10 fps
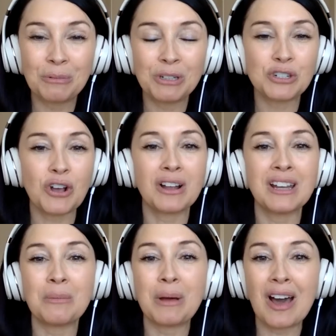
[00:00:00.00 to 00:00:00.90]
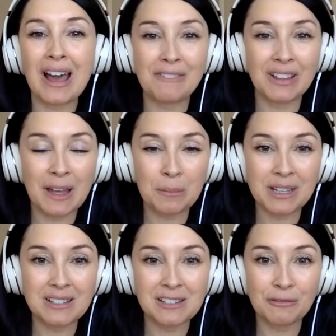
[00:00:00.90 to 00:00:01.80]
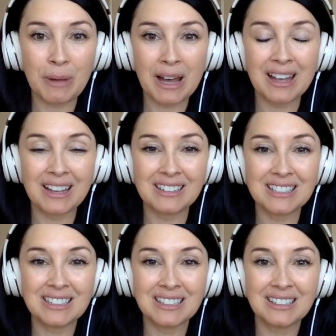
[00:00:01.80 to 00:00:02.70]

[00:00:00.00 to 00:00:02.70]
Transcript: when you're talking about having that peace of mind,